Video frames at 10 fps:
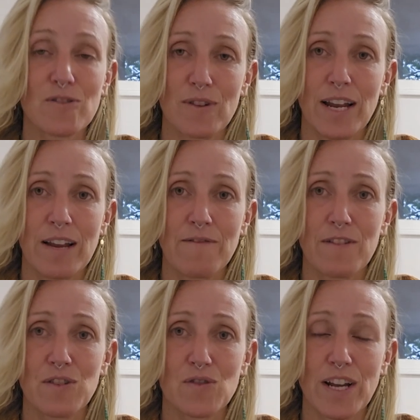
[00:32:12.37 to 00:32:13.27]
creating
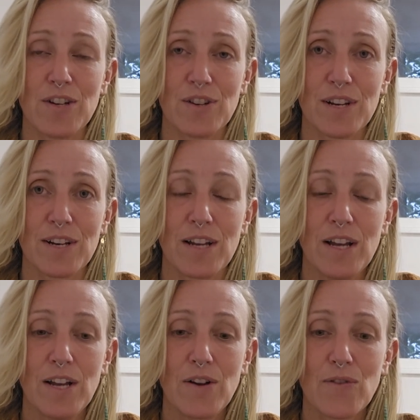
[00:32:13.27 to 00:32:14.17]
frustration,
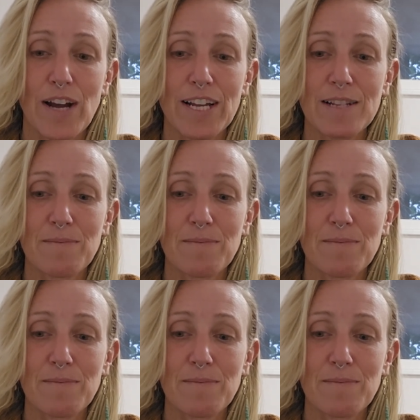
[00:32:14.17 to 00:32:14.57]
right?